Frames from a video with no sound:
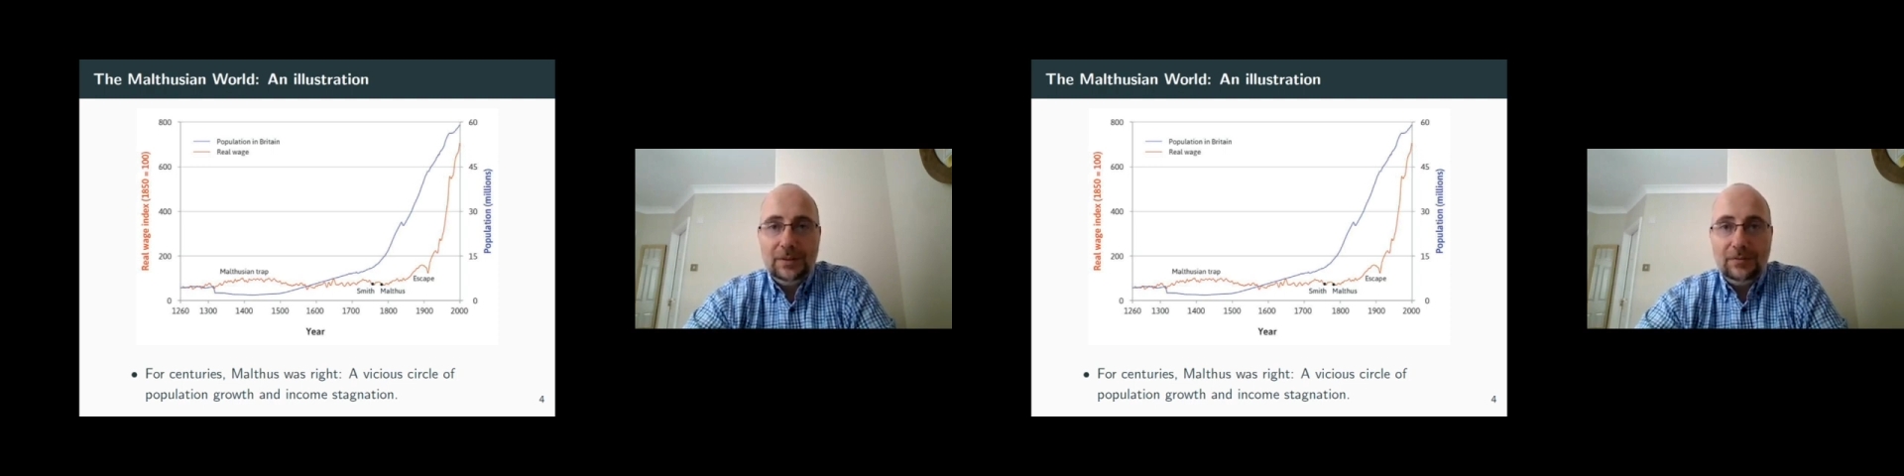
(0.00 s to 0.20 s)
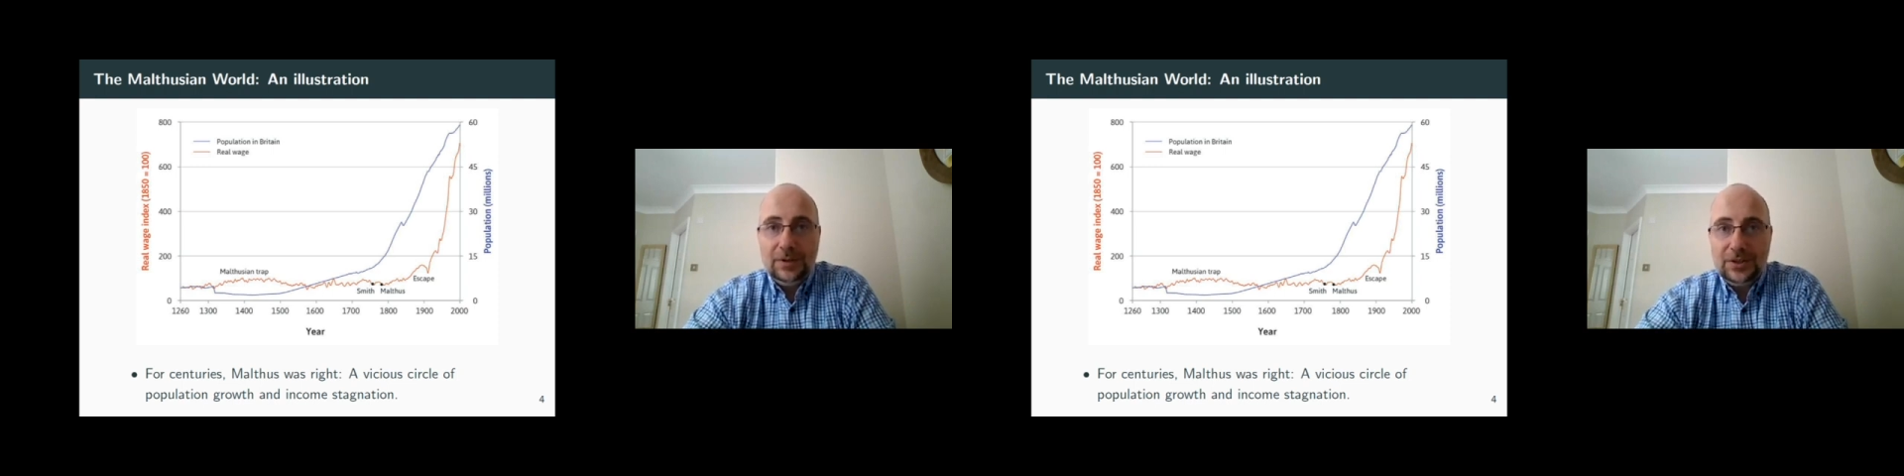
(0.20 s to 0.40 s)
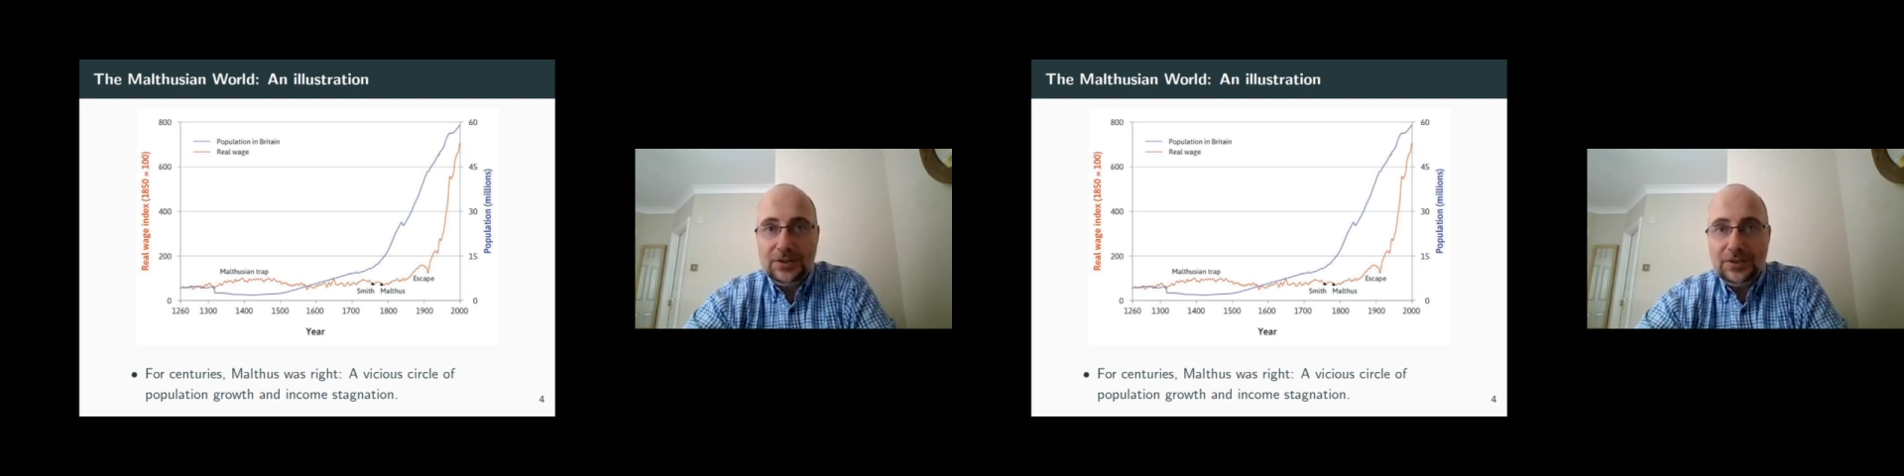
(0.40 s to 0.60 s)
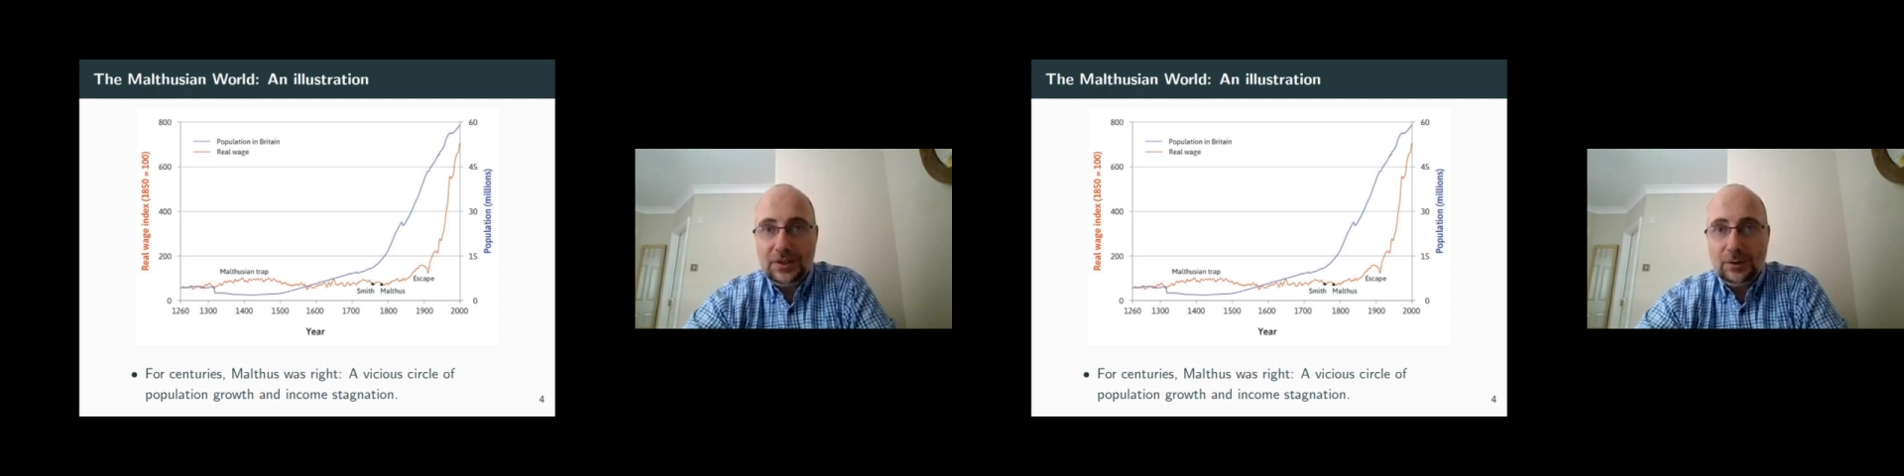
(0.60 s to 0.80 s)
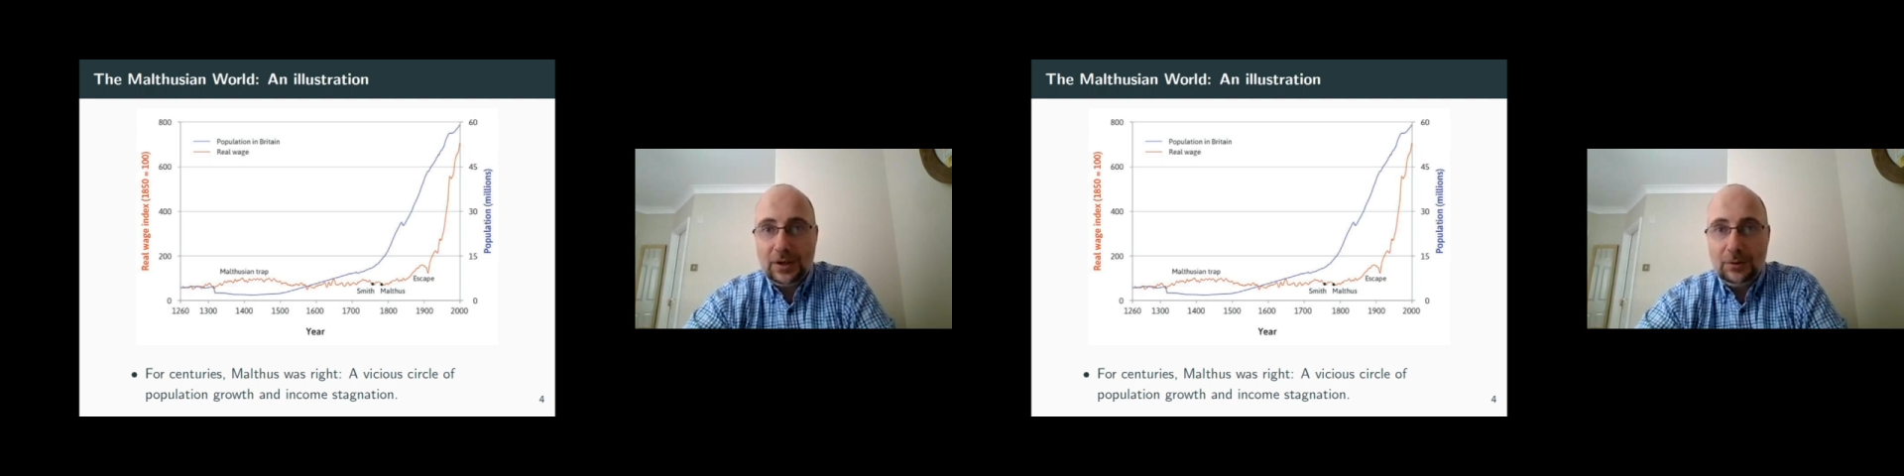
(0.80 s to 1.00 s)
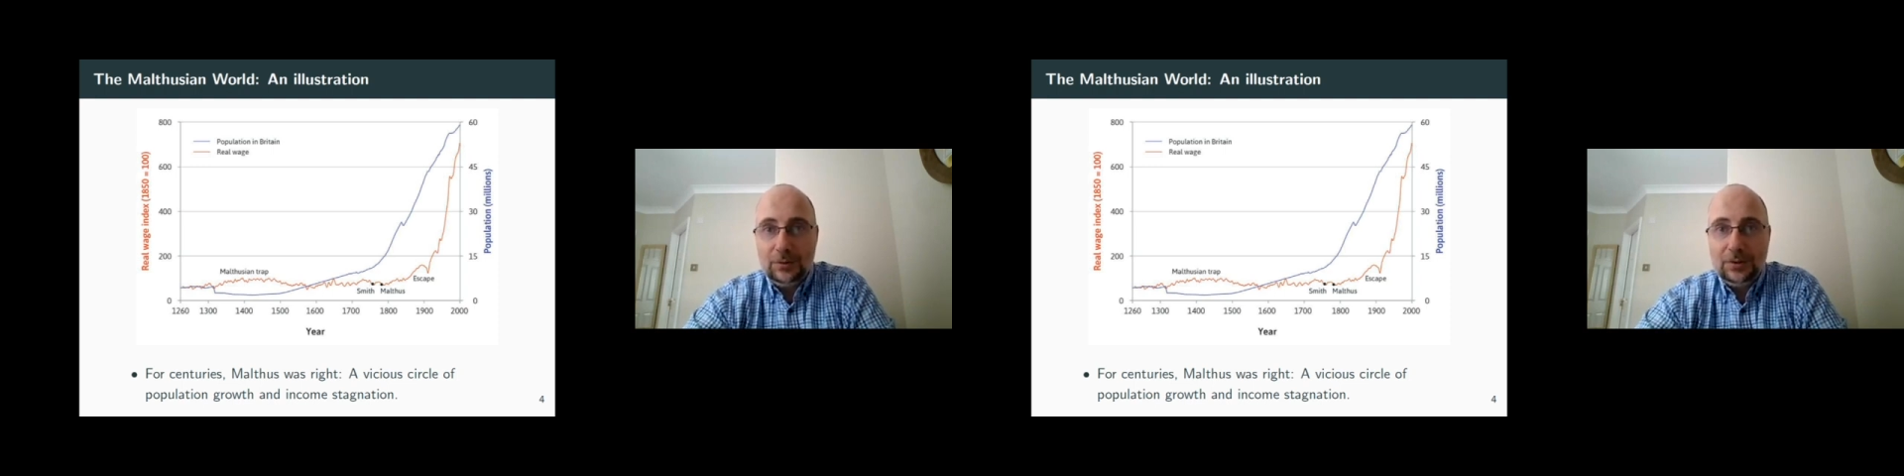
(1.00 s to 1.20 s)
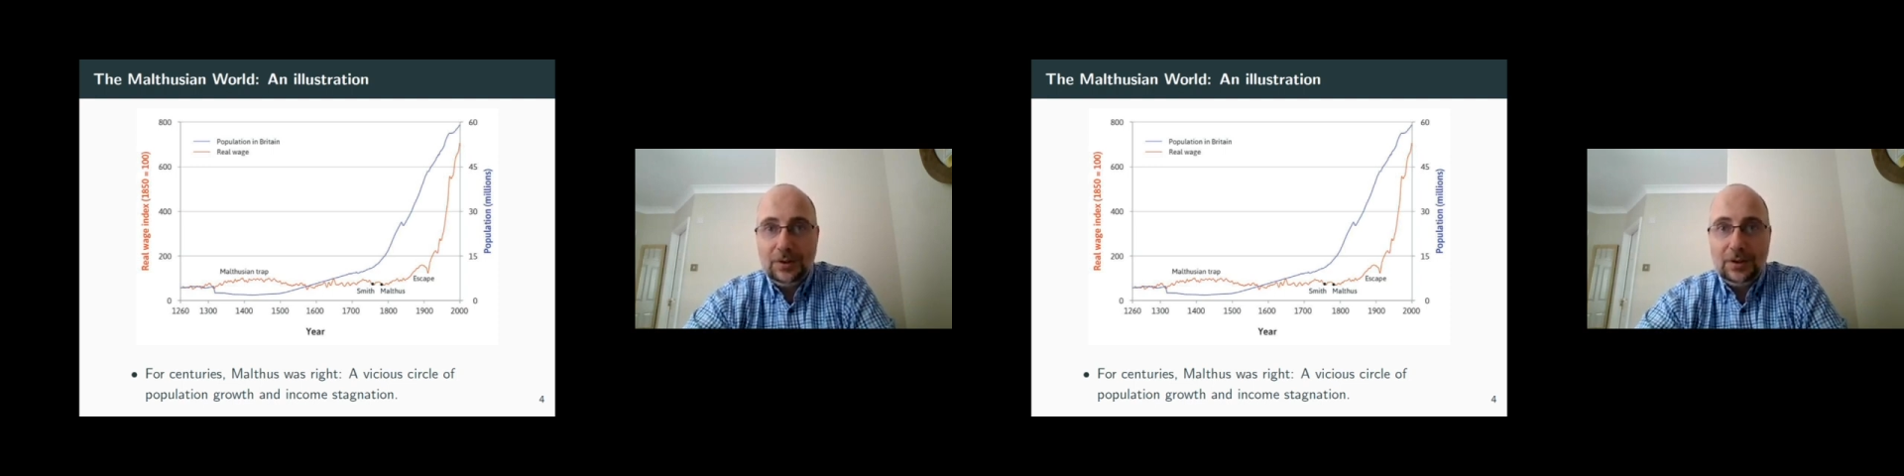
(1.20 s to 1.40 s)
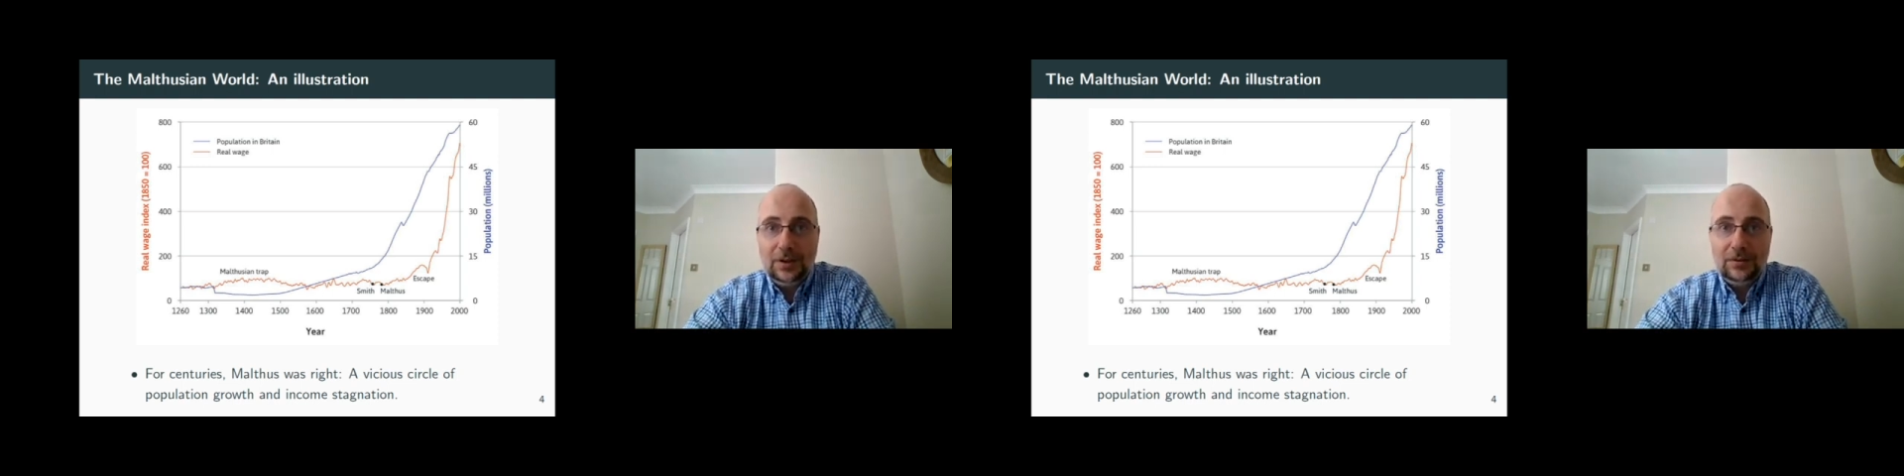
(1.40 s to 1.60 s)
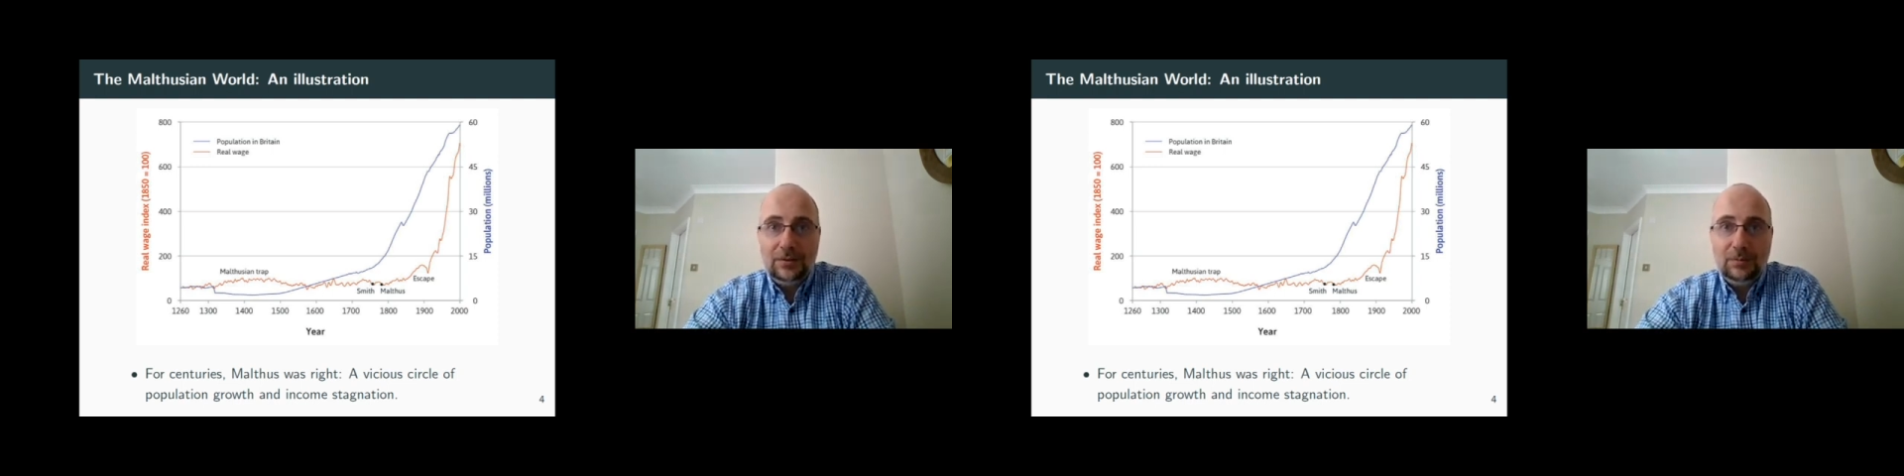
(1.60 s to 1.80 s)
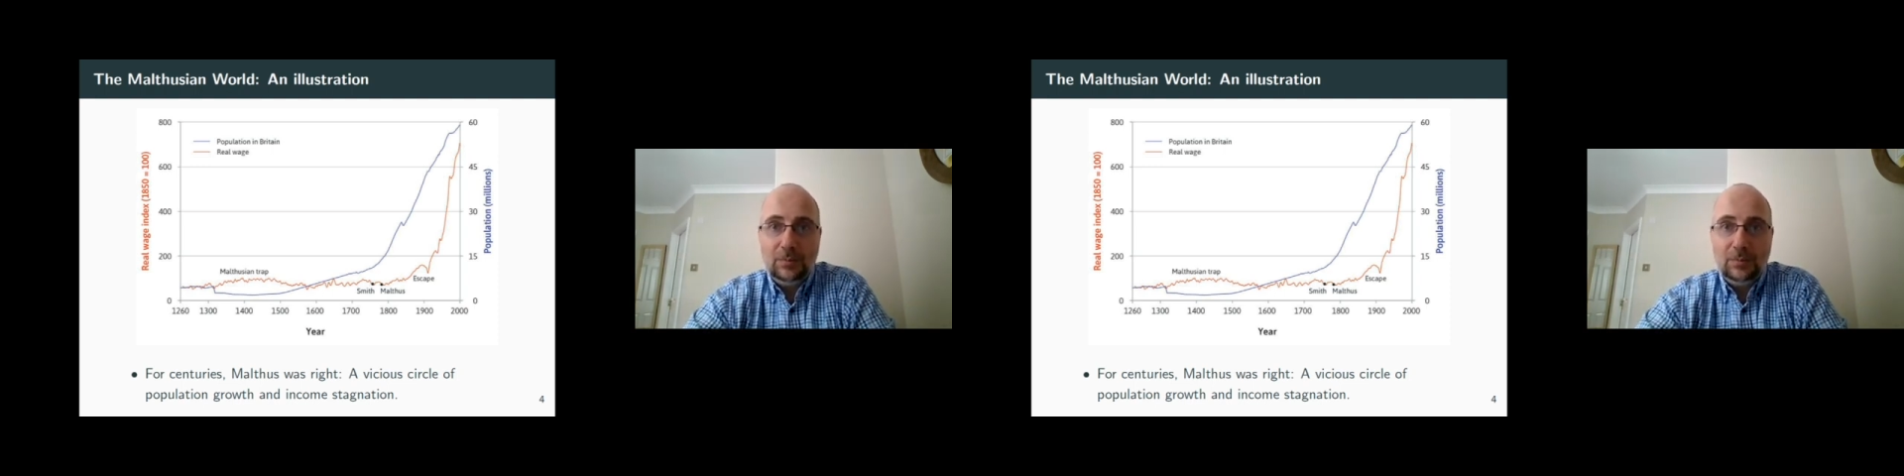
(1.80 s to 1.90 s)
the vicious circle of